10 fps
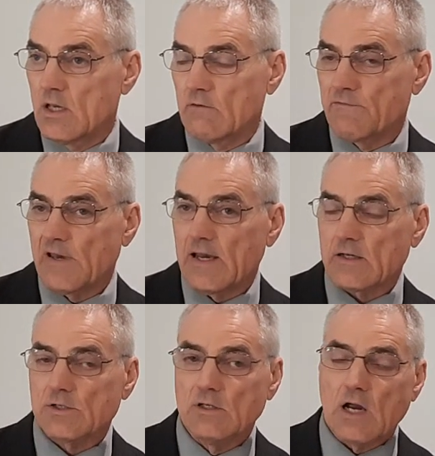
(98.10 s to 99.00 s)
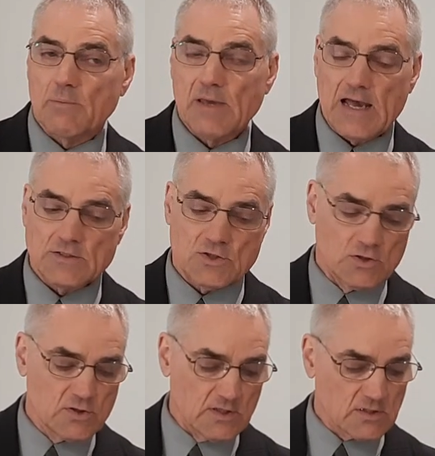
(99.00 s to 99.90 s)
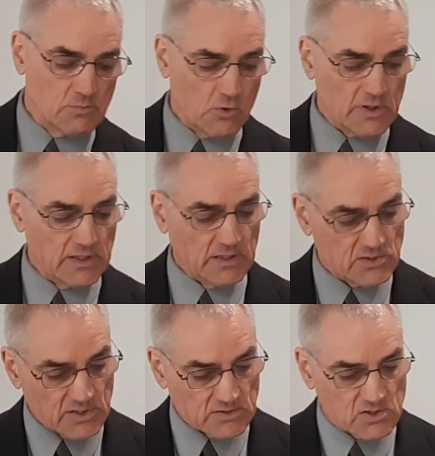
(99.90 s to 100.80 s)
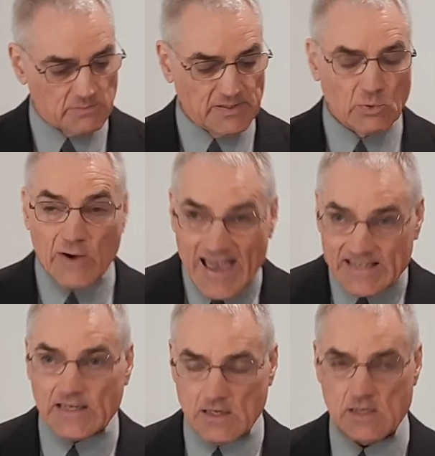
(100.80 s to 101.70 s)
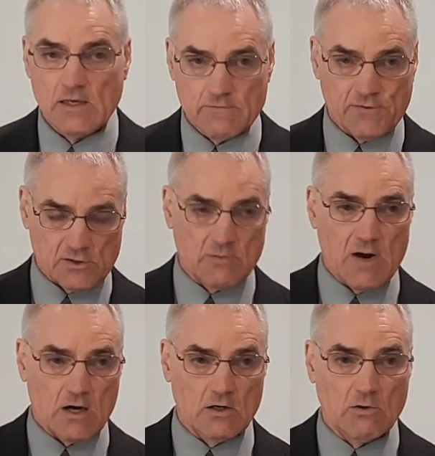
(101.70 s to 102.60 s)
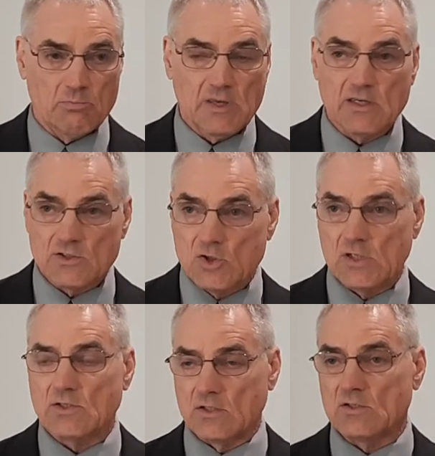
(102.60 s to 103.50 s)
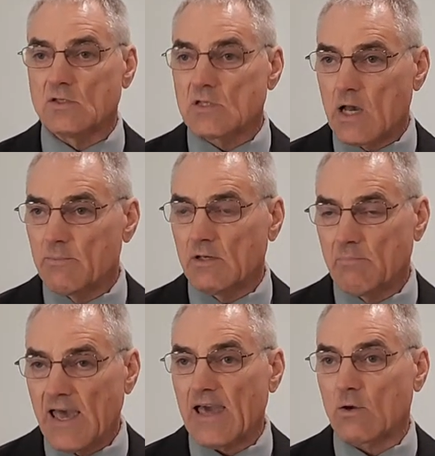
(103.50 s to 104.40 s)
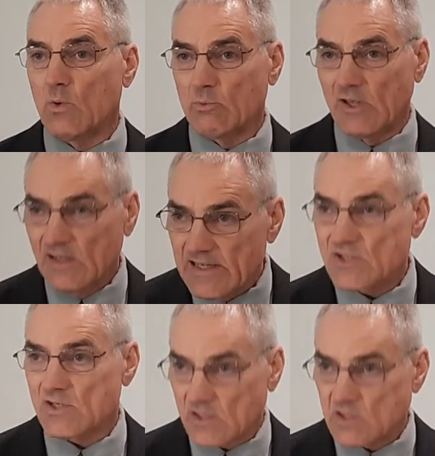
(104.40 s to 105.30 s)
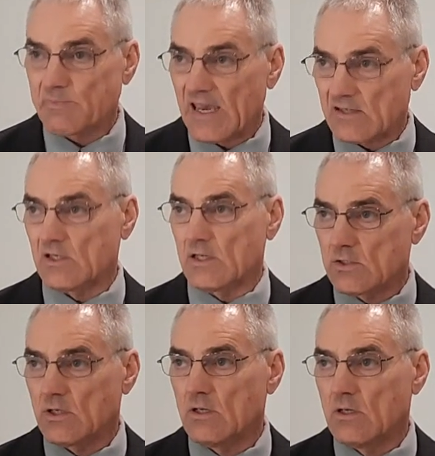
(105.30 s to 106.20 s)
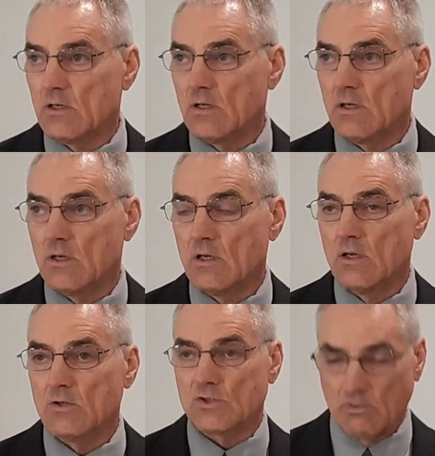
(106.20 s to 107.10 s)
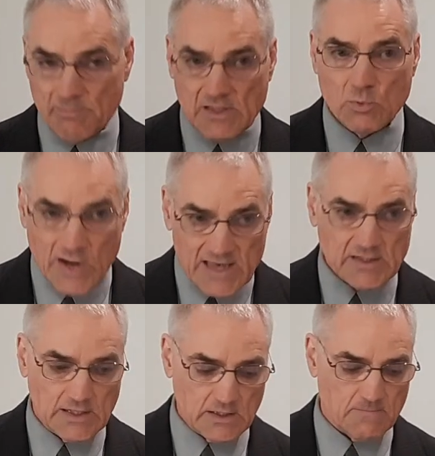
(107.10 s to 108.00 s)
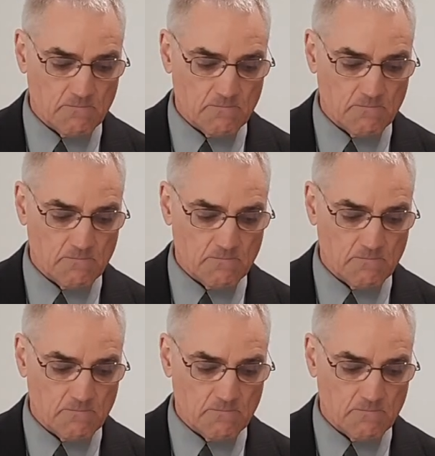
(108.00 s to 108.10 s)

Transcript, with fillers: In fact, in our passage this morning, he says to be ready for tomorrow because Jesus is coming back when we least expect it. So be ready.